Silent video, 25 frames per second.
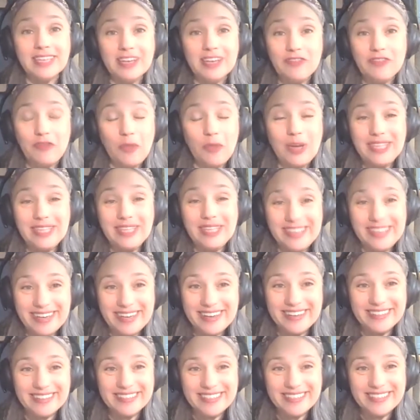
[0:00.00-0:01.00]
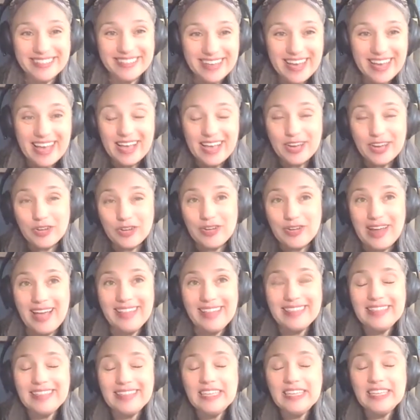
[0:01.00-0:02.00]
if we didn't
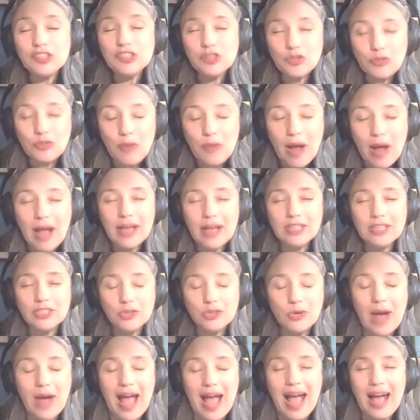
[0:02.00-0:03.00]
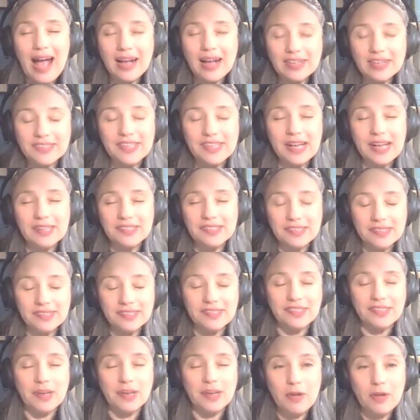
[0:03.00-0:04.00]
at least try to access
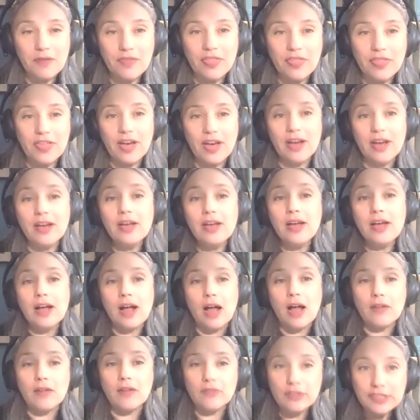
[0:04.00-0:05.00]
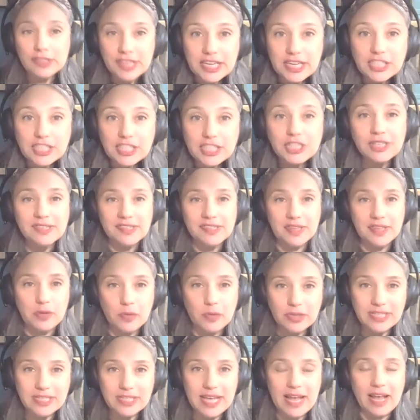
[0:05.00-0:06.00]
some of the conversations that
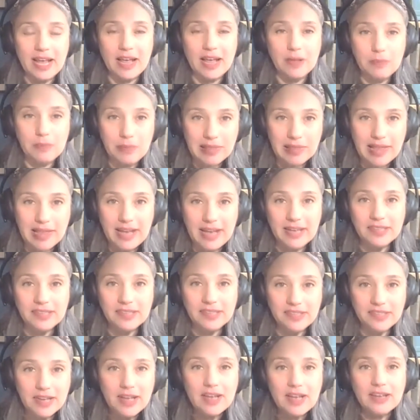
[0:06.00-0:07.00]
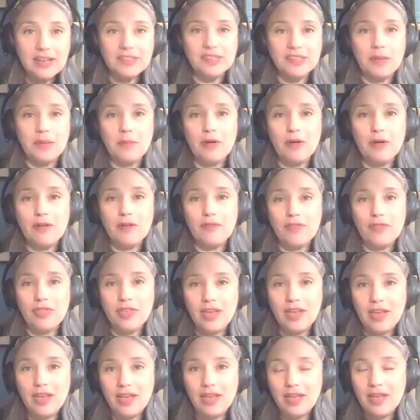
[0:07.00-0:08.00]
were taking place, some of
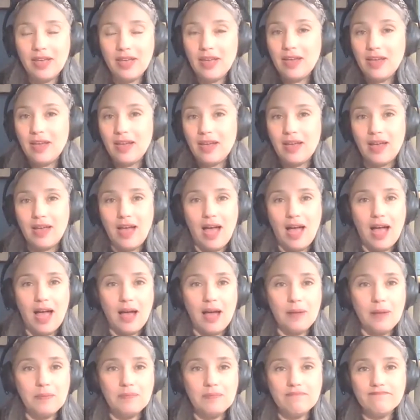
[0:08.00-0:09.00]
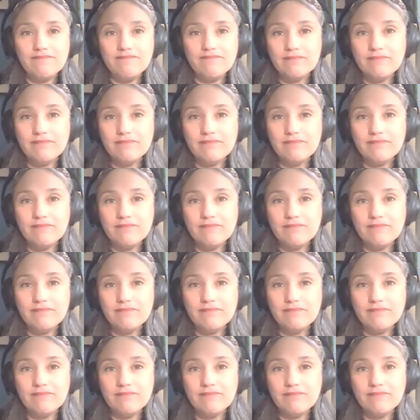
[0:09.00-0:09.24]
the um,